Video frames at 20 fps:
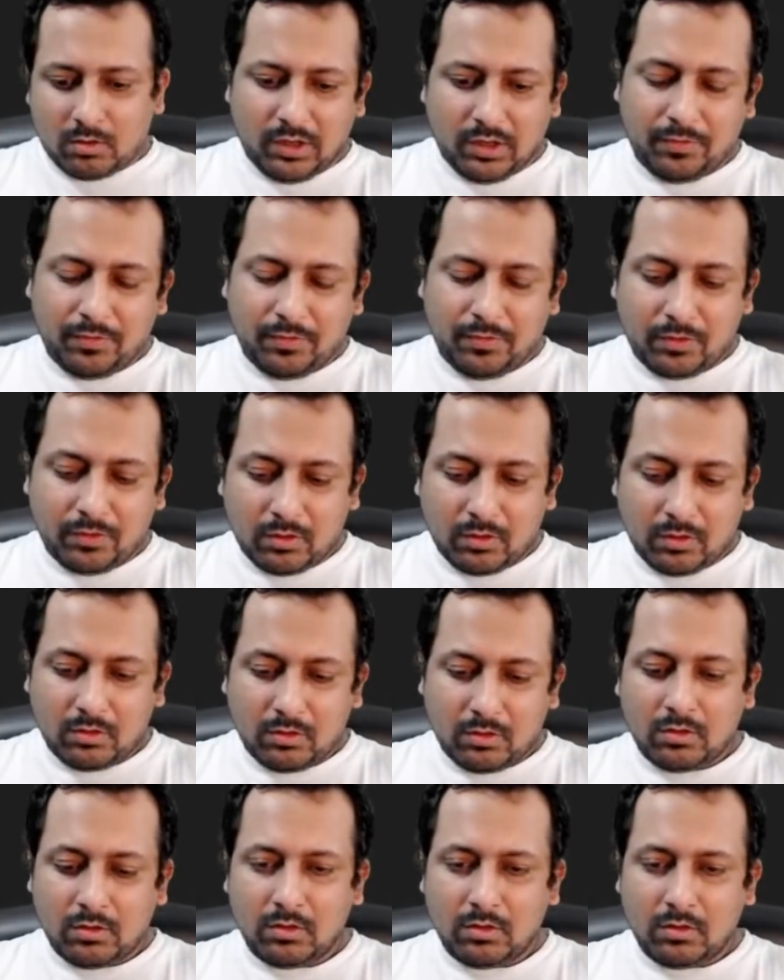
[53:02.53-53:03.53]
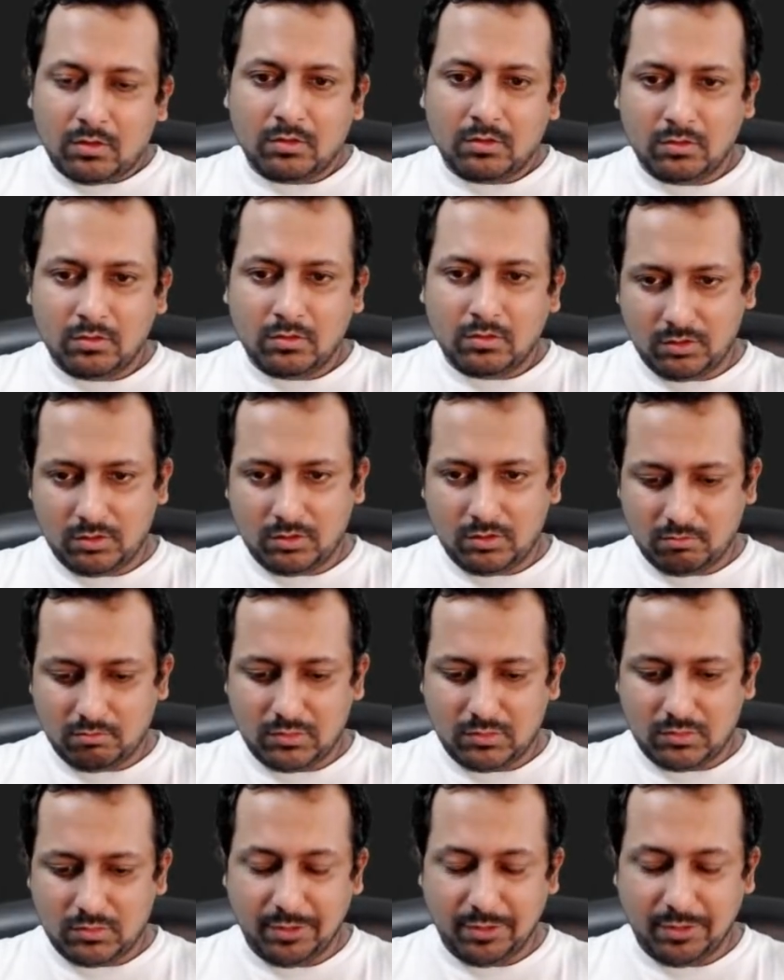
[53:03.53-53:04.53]
if
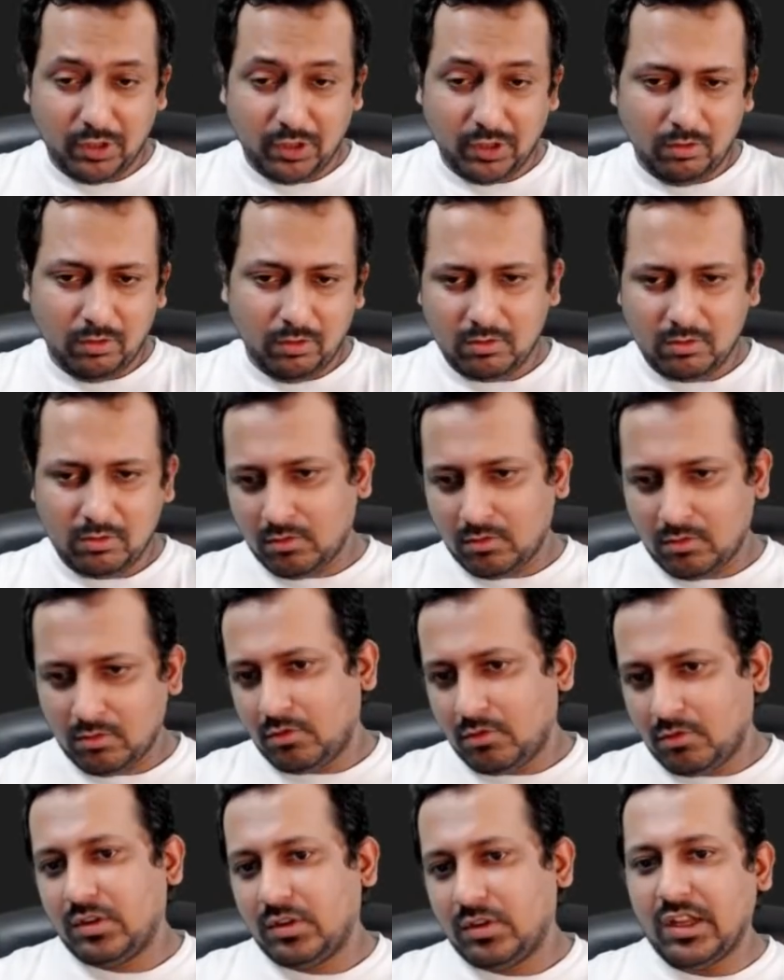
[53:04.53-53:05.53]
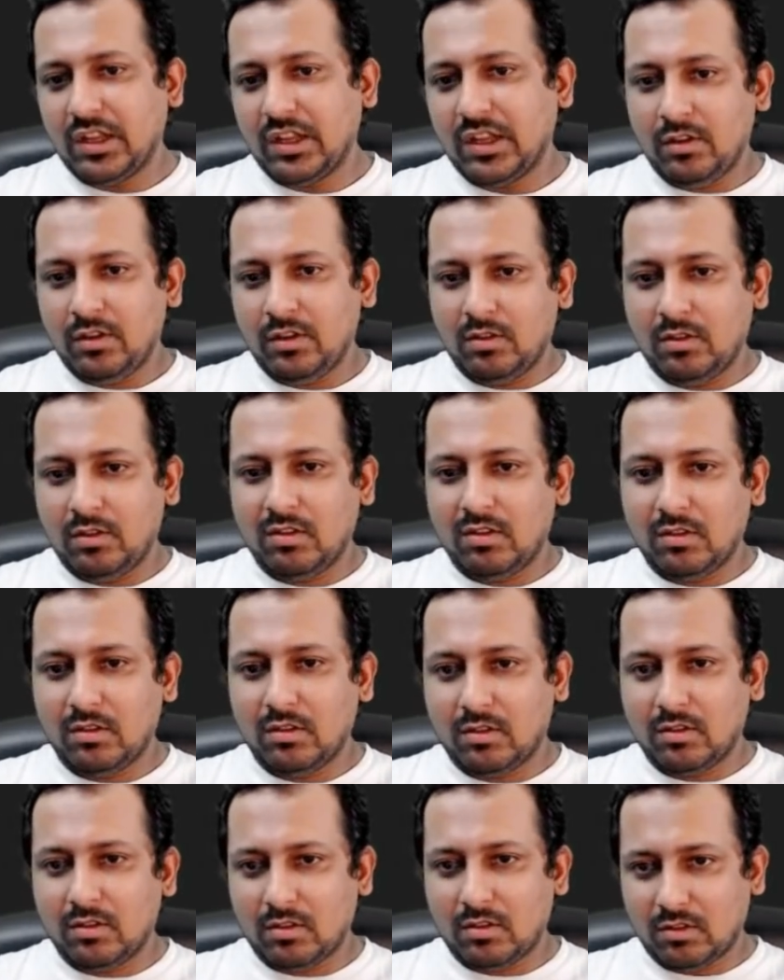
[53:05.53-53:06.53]
TPU, then
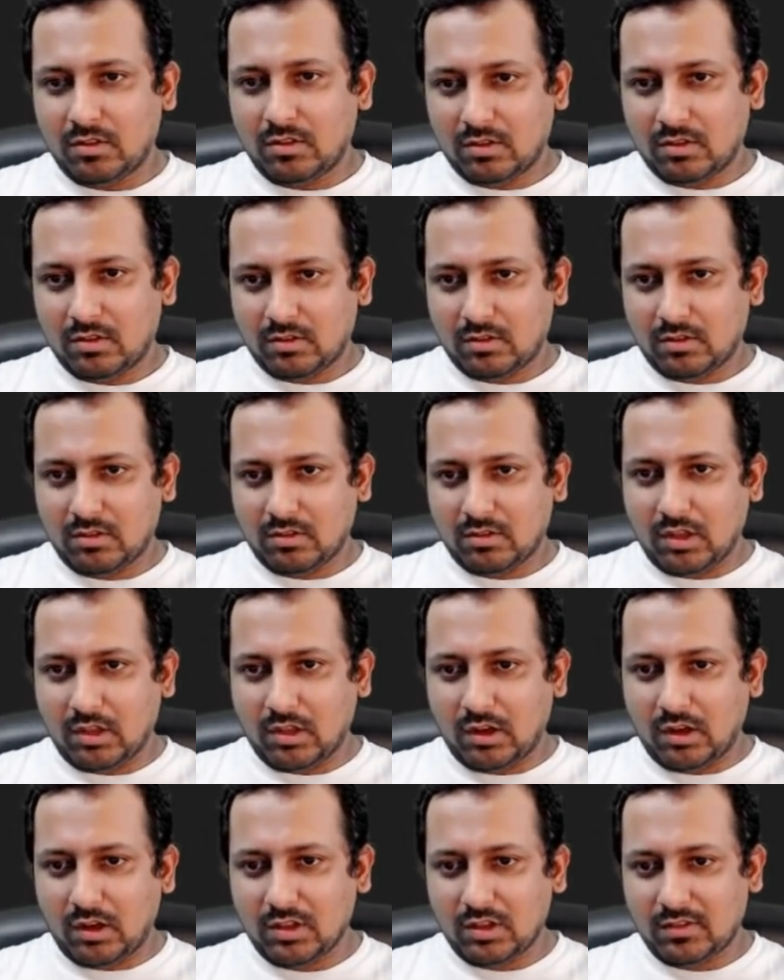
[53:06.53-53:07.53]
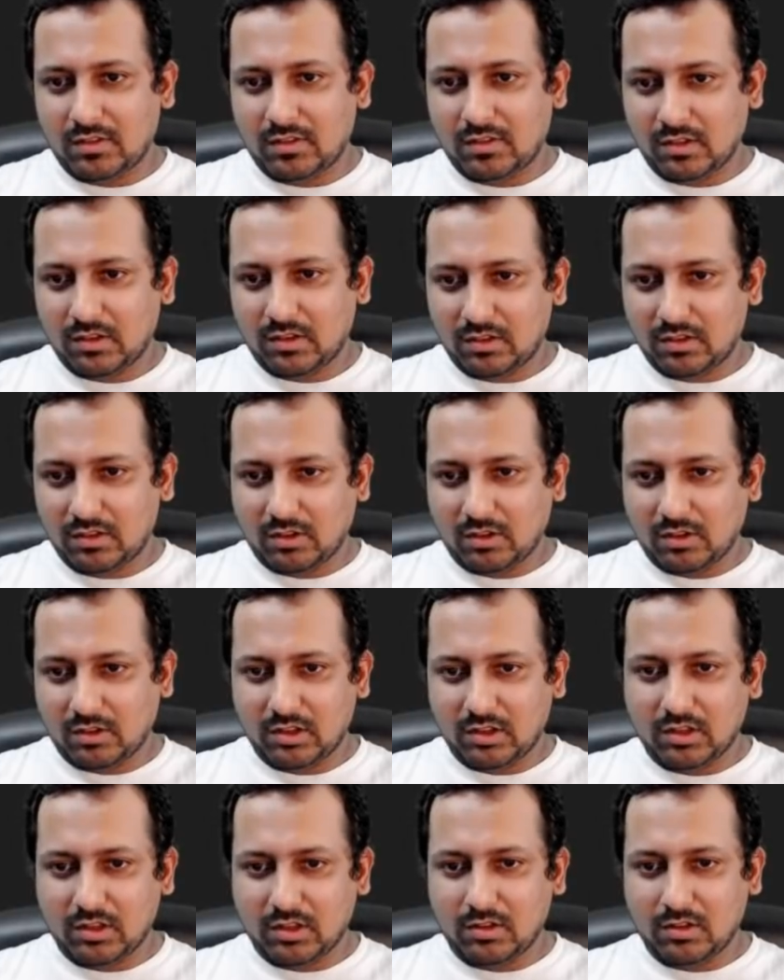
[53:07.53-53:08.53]
the loss is
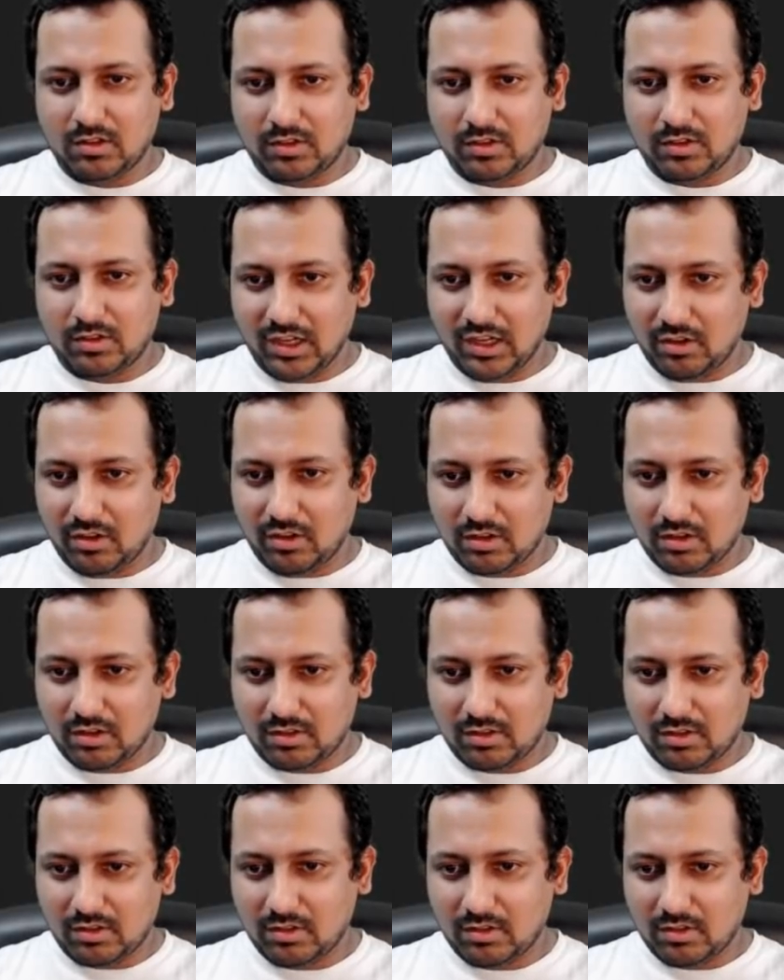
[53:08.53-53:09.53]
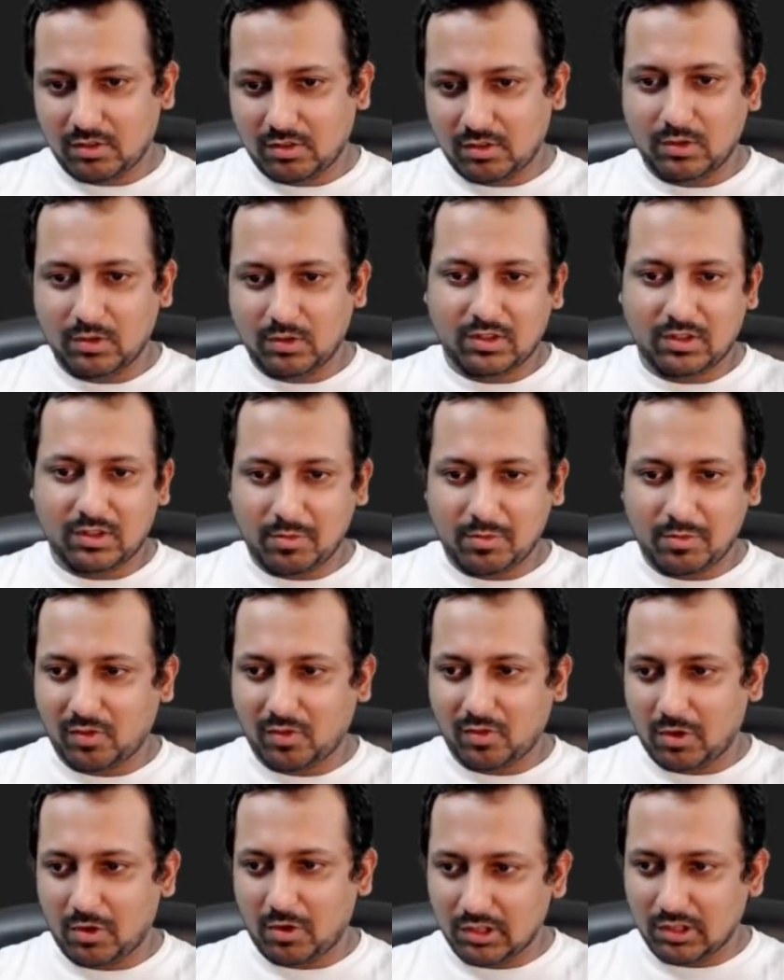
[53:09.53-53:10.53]
not the real loss. So it's coming
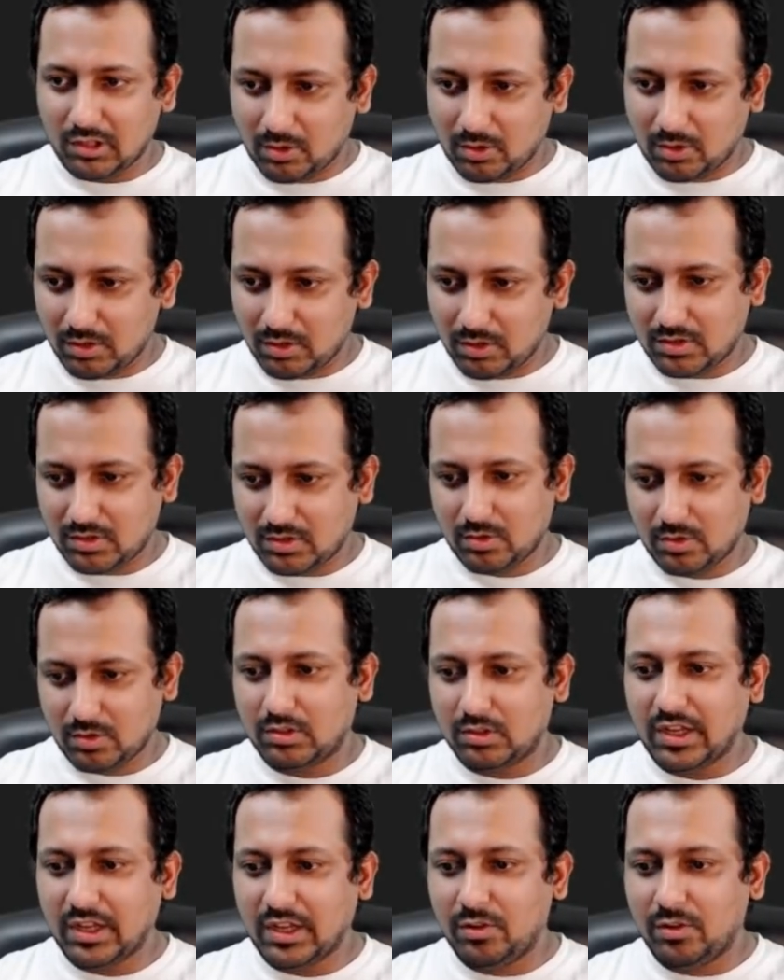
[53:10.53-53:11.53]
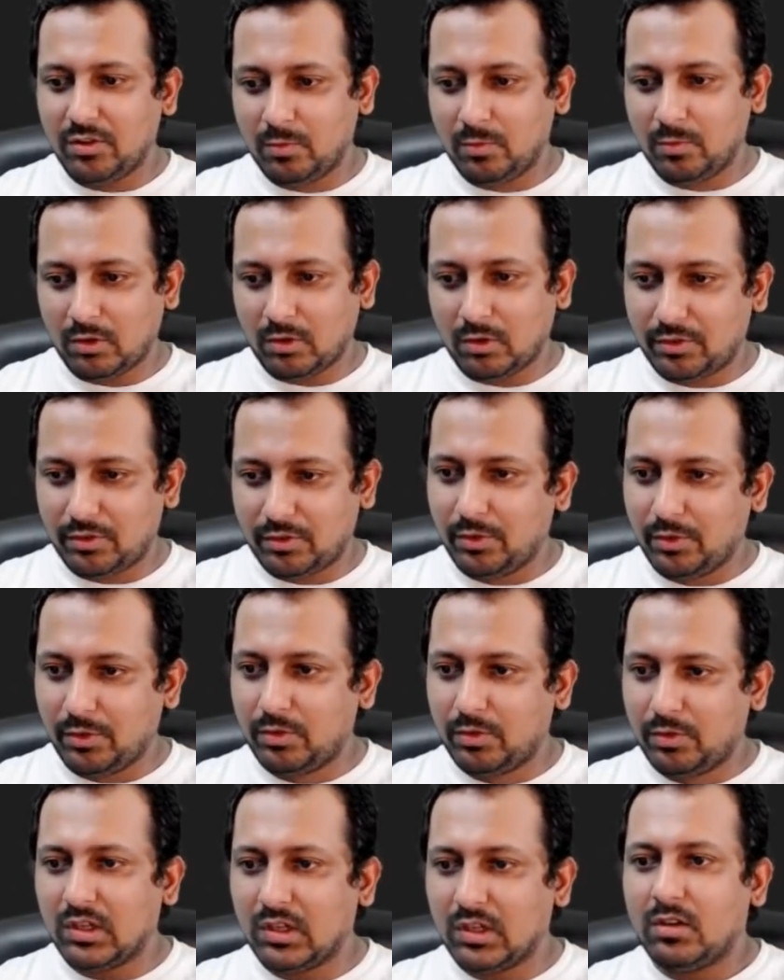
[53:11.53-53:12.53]
from all the cores. So then you want to
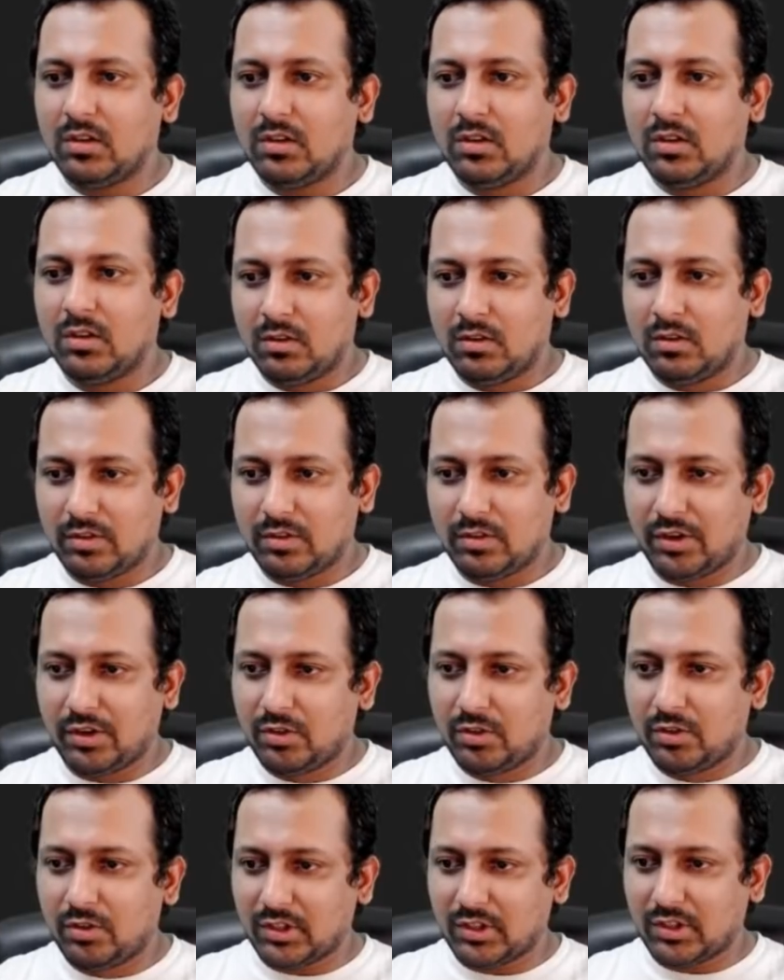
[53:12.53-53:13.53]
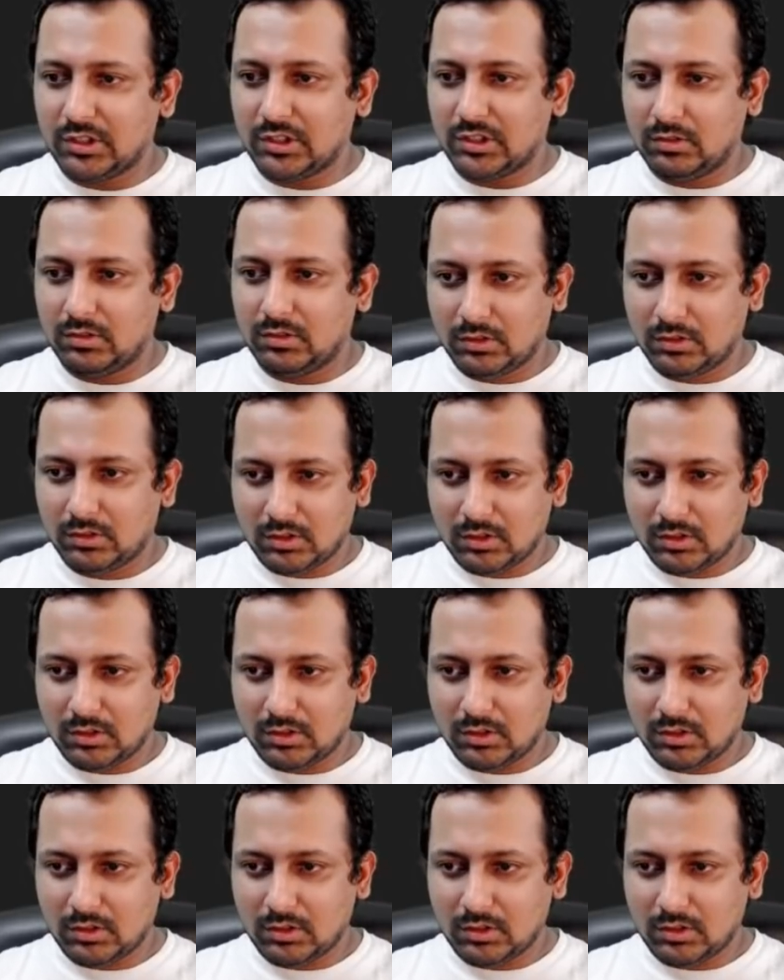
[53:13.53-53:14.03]
use the reduce function.